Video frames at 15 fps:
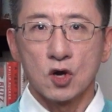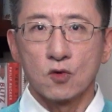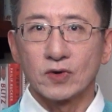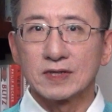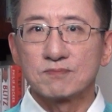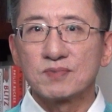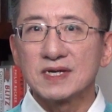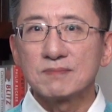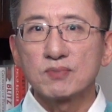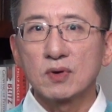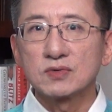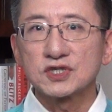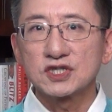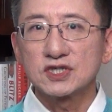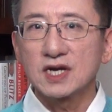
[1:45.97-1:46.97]
with
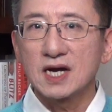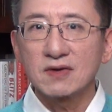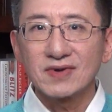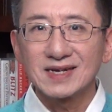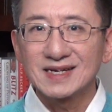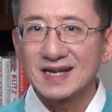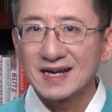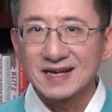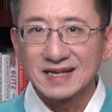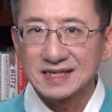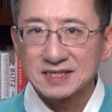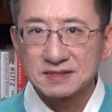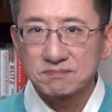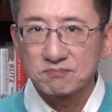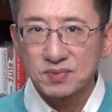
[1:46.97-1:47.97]
people sharing their
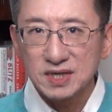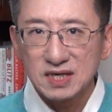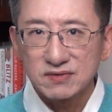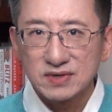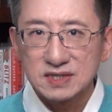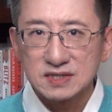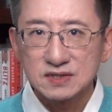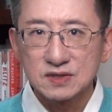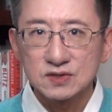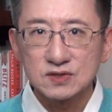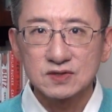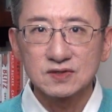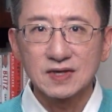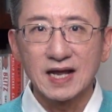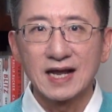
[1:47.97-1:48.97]

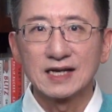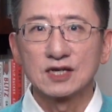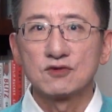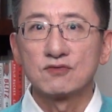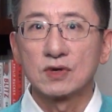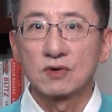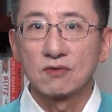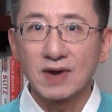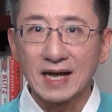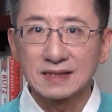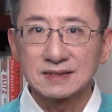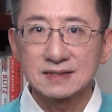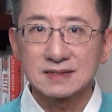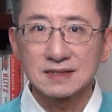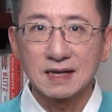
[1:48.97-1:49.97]
experiences and
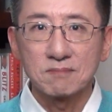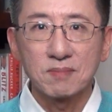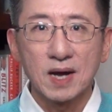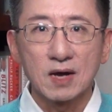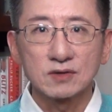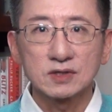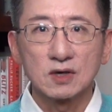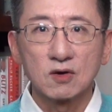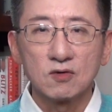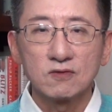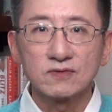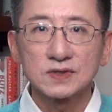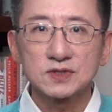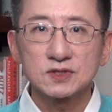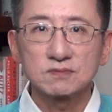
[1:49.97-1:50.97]
regrets about
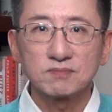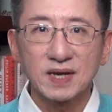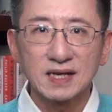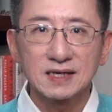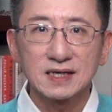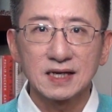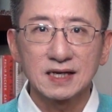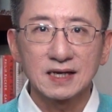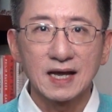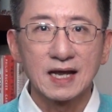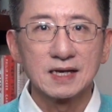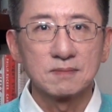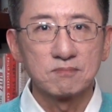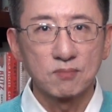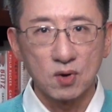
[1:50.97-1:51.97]
overspending
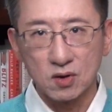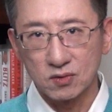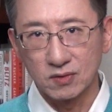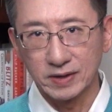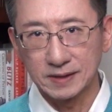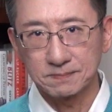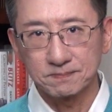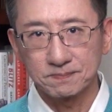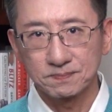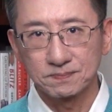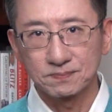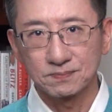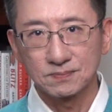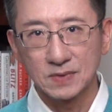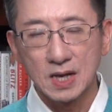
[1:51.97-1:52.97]
and borrowing.
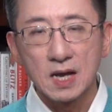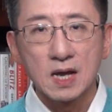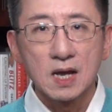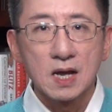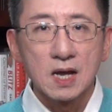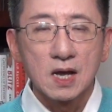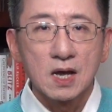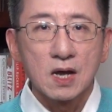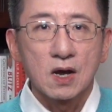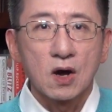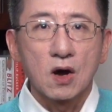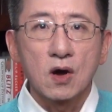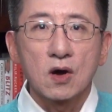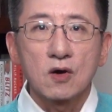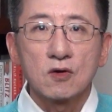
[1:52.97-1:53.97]

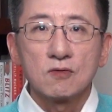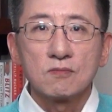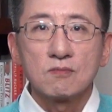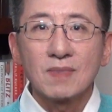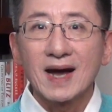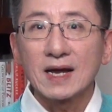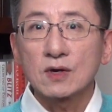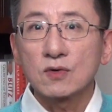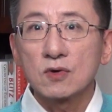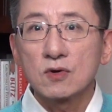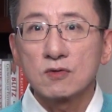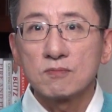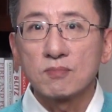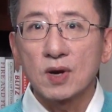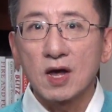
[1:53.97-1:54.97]
On
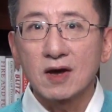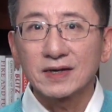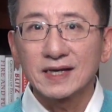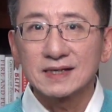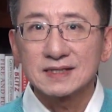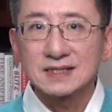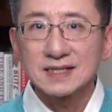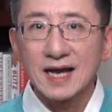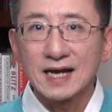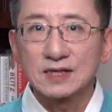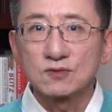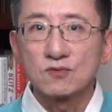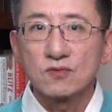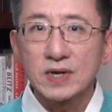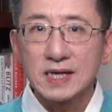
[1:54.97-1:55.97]
microblogging site
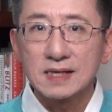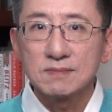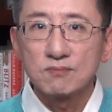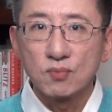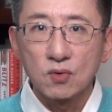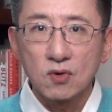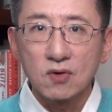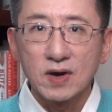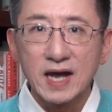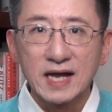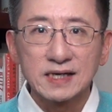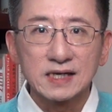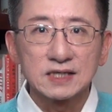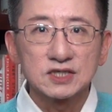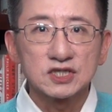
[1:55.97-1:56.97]
Weibo
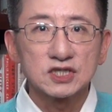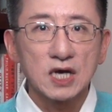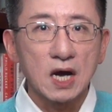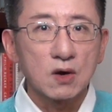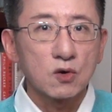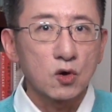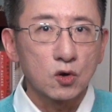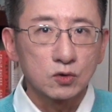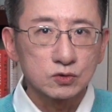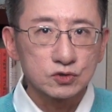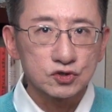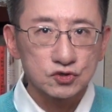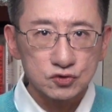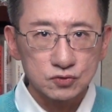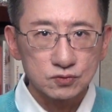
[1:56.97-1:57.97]
and
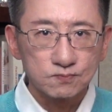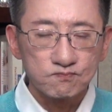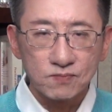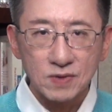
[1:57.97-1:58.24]
Xiaohongshu,